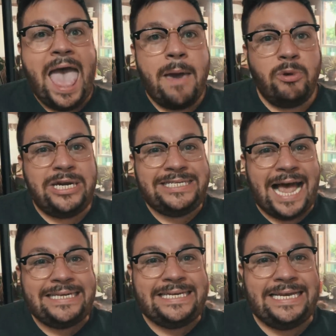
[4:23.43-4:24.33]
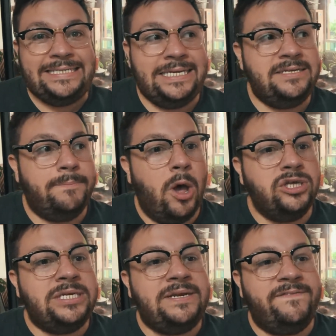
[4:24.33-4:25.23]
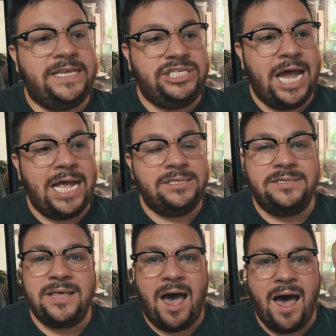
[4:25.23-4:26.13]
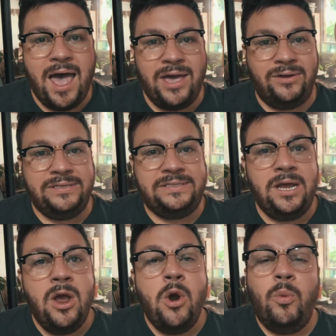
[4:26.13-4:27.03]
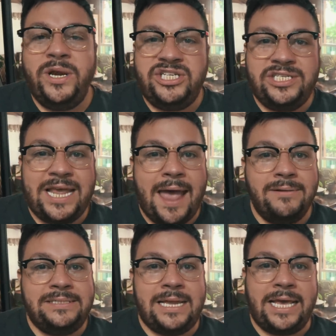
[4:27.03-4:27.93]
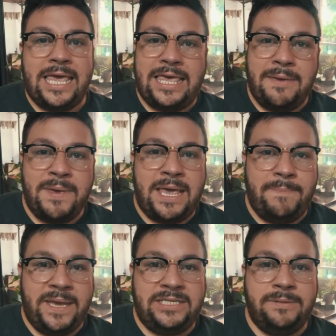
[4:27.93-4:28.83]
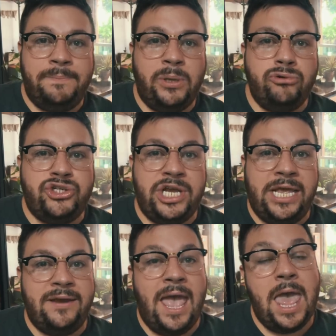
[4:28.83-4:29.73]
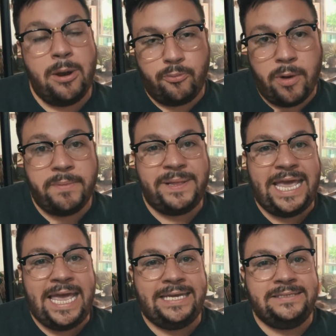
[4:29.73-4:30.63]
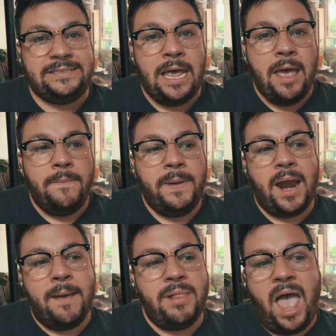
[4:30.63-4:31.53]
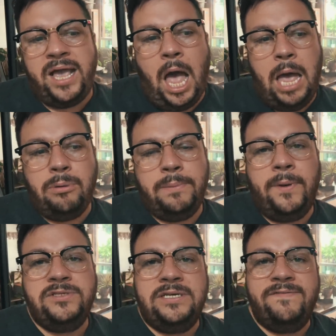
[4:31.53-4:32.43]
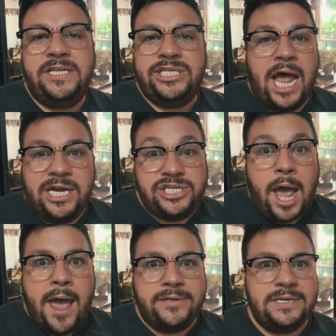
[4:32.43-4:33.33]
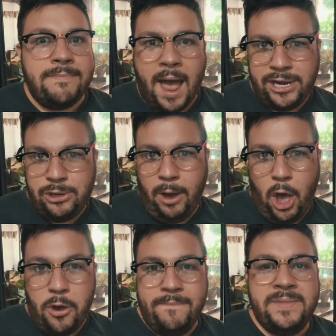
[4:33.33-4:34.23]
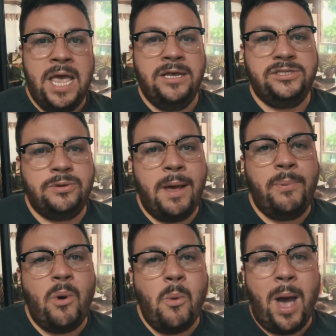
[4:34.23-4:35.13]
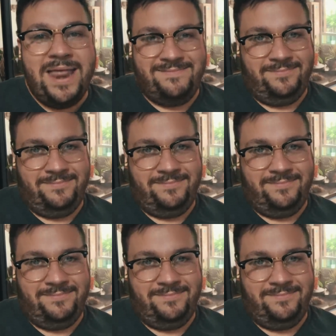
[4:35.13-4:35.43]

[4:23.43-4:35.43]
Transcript: And what it does is, is it positively charges the ions, which sounds like a gimmicky piece of bullshit, and it probably is, but I'm like, I want positively charged ions in my new home, so I bought one.